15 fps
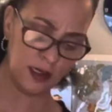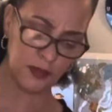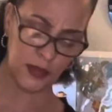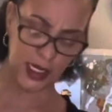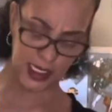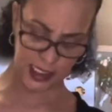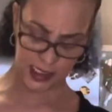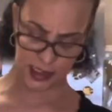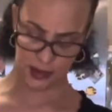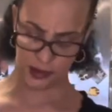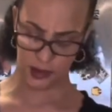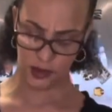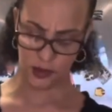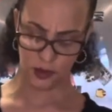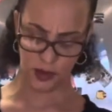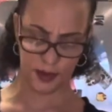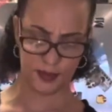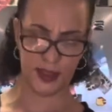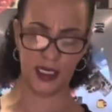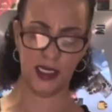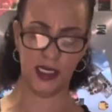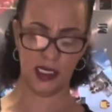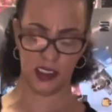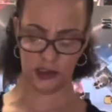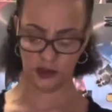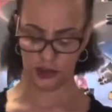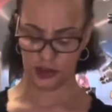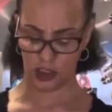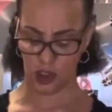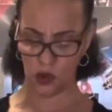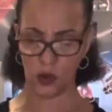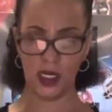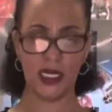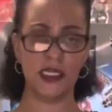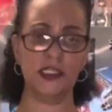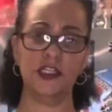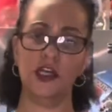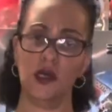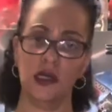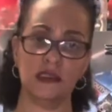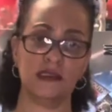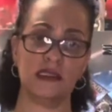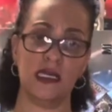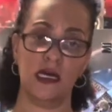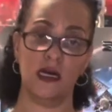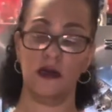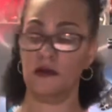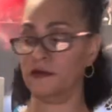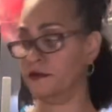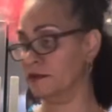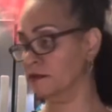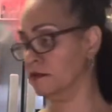man, you would be enjoying yourself.